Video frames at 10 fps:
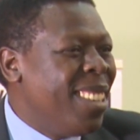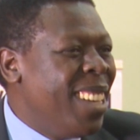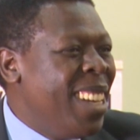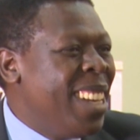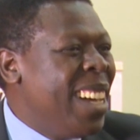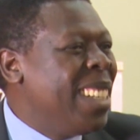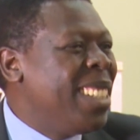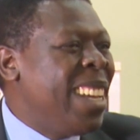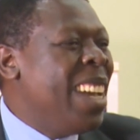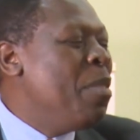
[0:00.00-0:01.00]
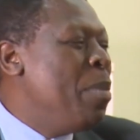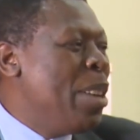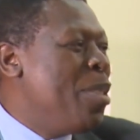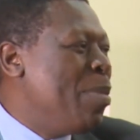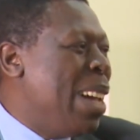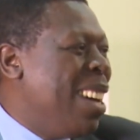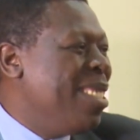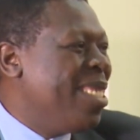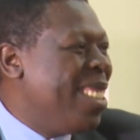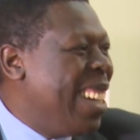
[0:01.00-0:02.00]
in a 10-bedroom
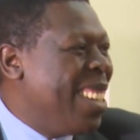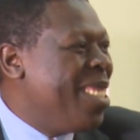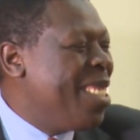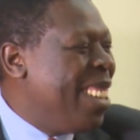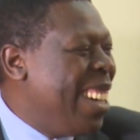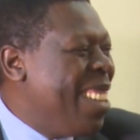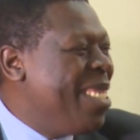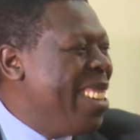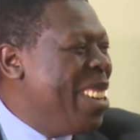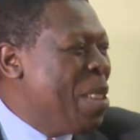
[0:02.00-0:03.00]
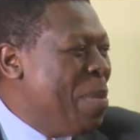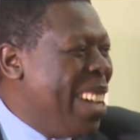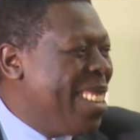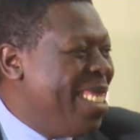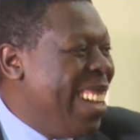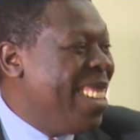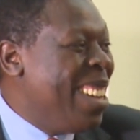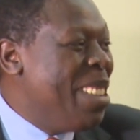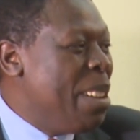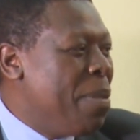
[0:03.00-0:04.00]
house. Well, I don't know how they occupy it all, and
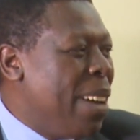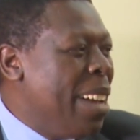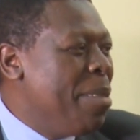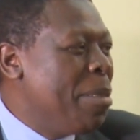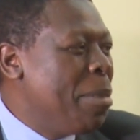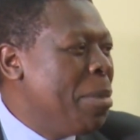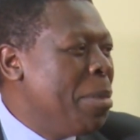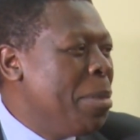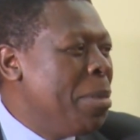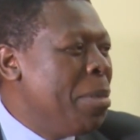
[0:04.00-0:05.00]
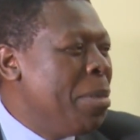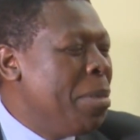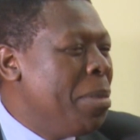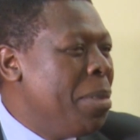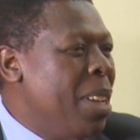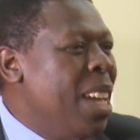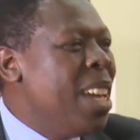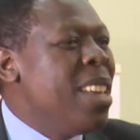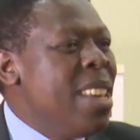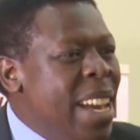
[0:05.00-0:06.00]
they're only 5.
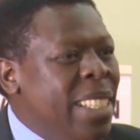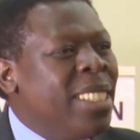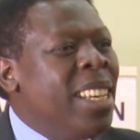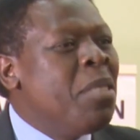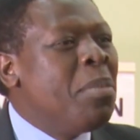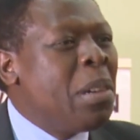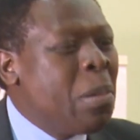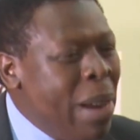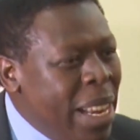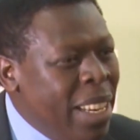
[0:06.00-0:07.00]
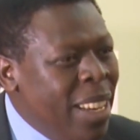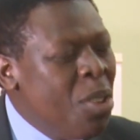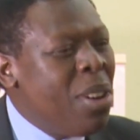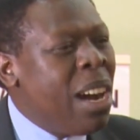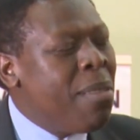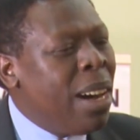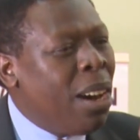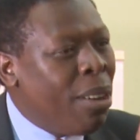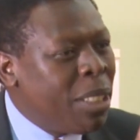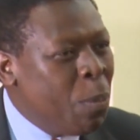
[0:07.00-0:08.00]
Yet in Makueni, you have a
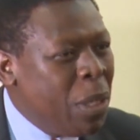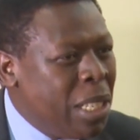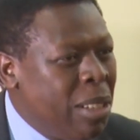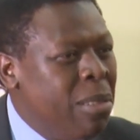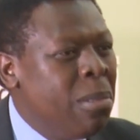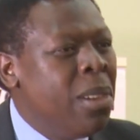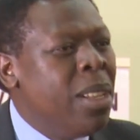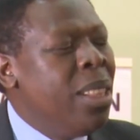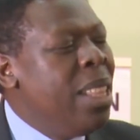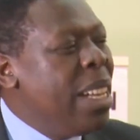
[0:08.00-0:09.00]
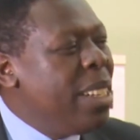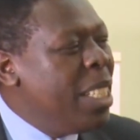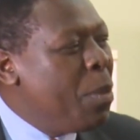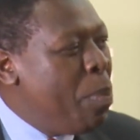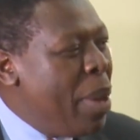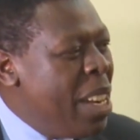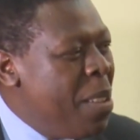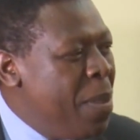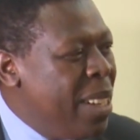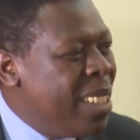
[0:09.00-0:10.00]
hospital that is
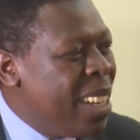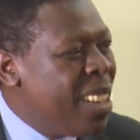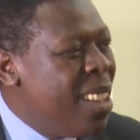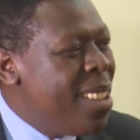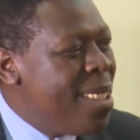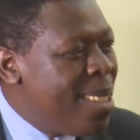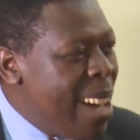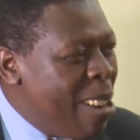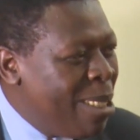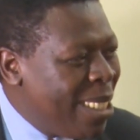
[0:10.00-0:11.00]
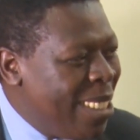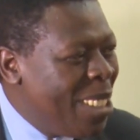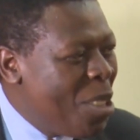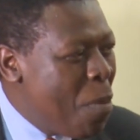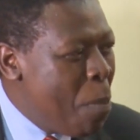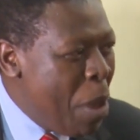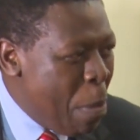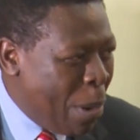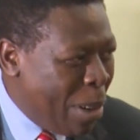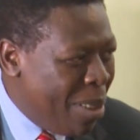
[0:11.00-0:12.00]
benefiting thousands of
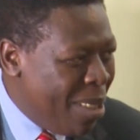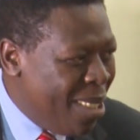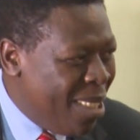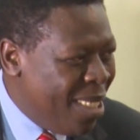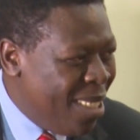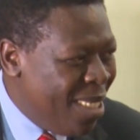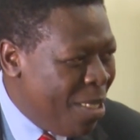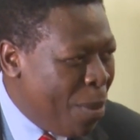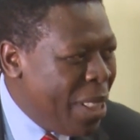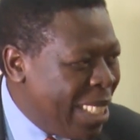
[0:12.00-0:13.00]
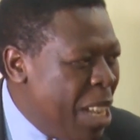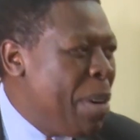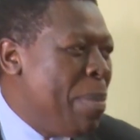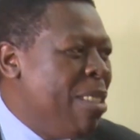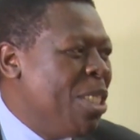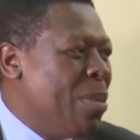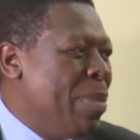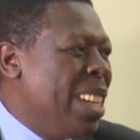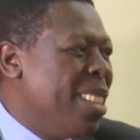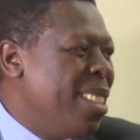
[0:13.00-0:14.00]
people for the same amount of
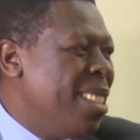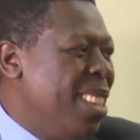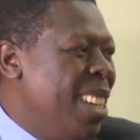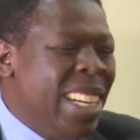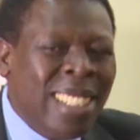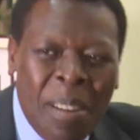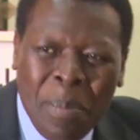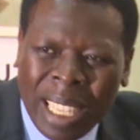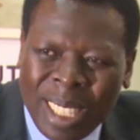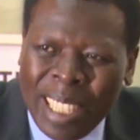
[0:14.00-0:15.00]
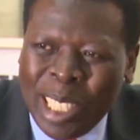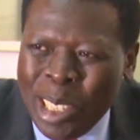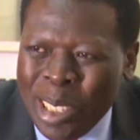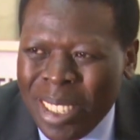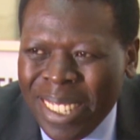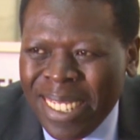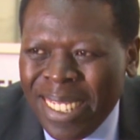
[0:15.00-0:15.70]
money. Does that make sense to you?